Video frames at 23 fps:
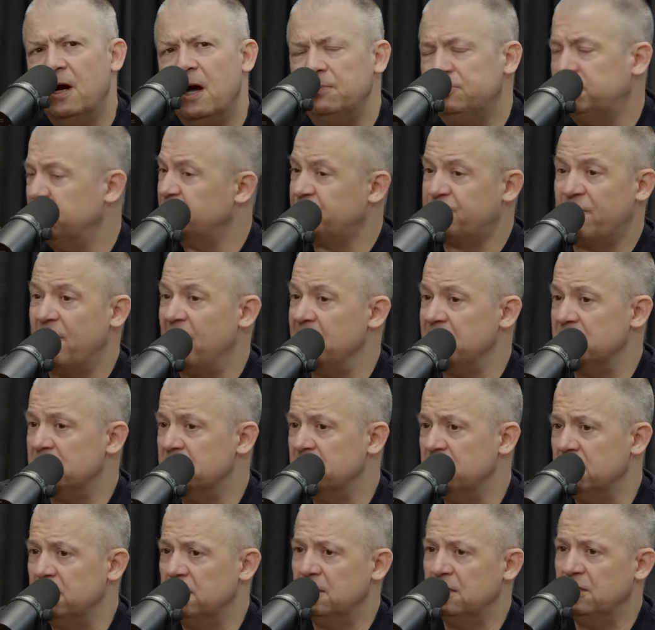I'm uh, just
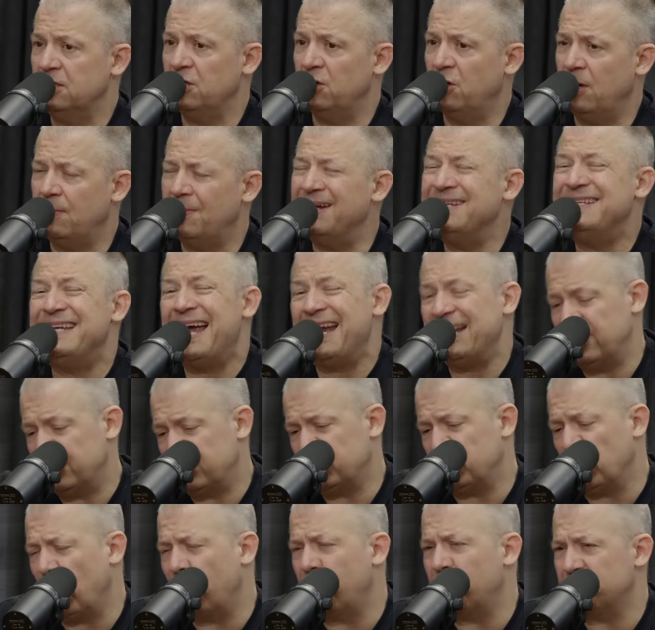friends, you know. And my dad is
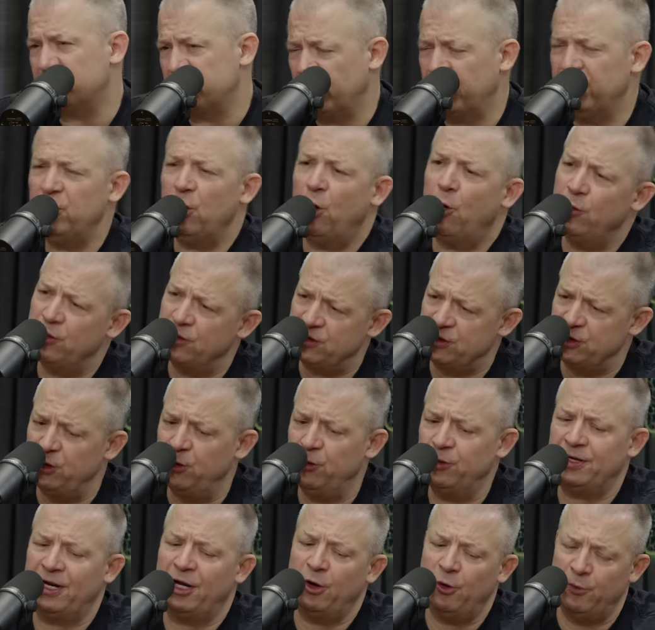sober, so he always
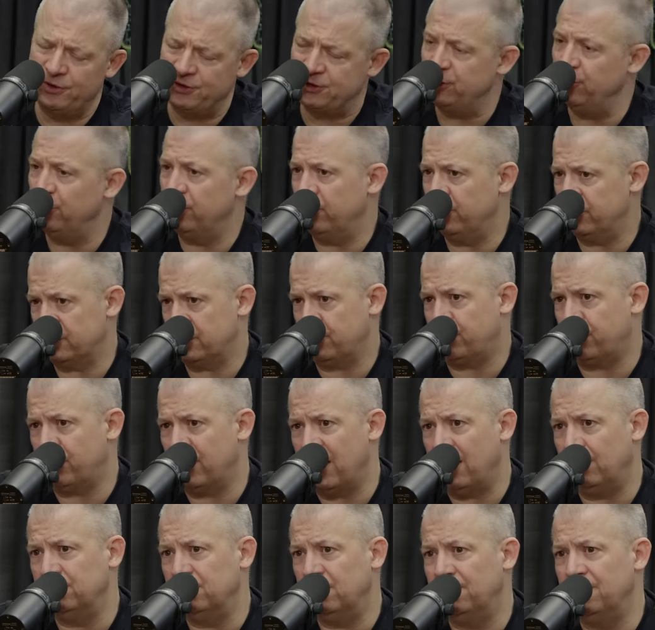knew, and I always knew there was a
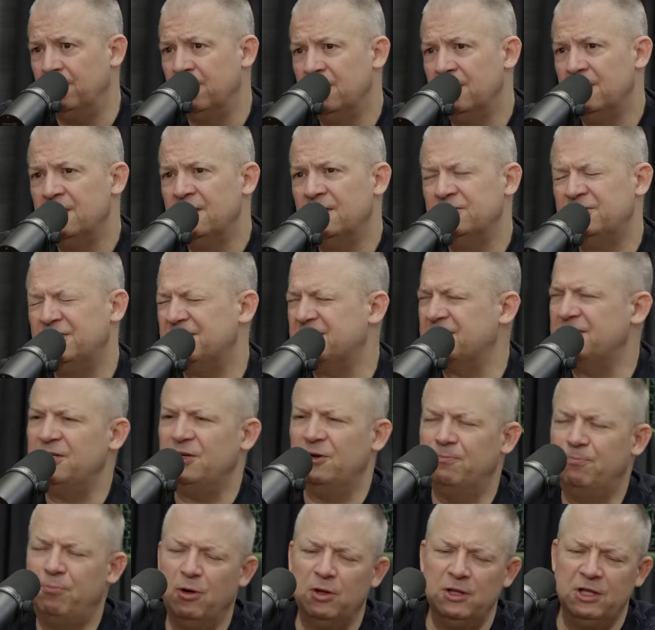problem. Just you
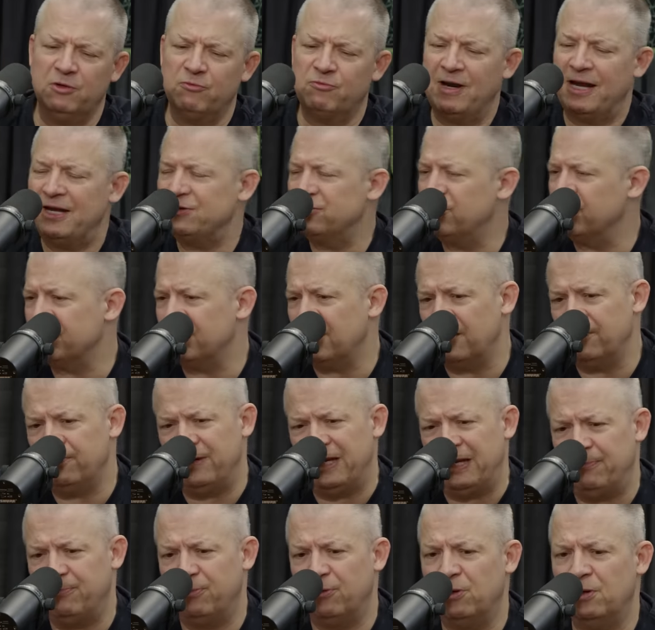know, pulling razors on
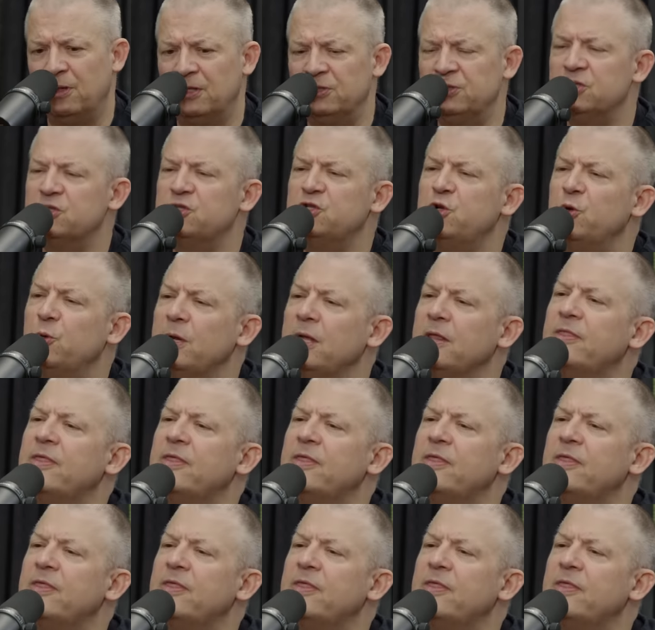people and just doing